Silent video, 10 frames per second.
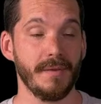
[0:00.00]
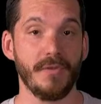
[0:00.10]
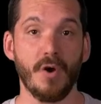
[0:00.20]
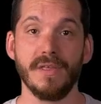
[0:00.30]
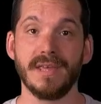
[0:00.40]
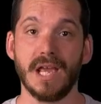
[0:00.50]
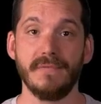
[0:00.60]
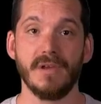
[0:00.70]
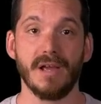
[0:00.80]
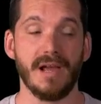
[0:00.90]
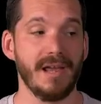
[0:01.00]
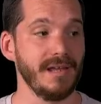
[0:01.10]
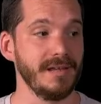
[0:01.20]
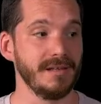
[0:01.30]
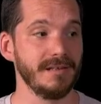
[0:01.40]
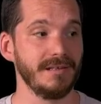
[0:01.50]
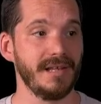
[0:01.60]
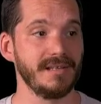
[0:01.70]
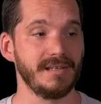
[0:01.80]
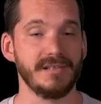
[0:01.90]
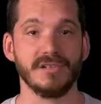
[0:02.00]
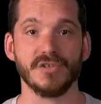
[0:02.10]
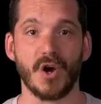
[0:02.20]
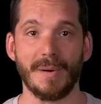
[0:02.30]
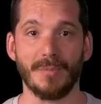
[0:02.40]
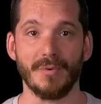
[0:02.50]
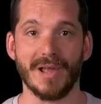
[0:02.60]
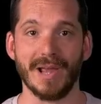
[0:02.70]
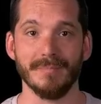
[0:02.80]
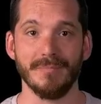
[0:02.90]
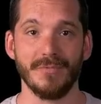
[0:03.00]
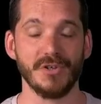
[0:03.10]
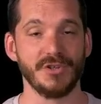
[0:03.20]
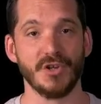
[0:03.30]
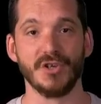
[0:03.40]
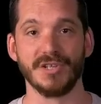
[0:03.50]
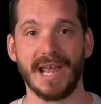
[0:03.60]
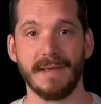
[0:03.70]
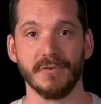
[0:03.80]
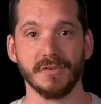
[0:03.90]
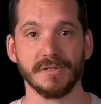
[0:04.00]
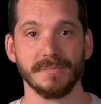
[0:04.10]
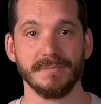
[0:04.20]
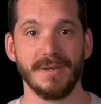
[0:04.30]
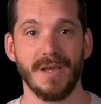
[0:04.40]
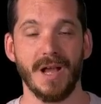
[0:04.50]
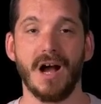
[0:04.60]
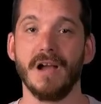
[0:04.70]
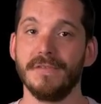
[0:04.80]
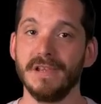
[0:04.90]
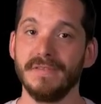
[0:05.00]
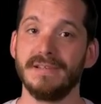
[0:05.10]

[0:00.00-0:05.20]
though they gave it a less than desirable name, the Surge Canvas. I think they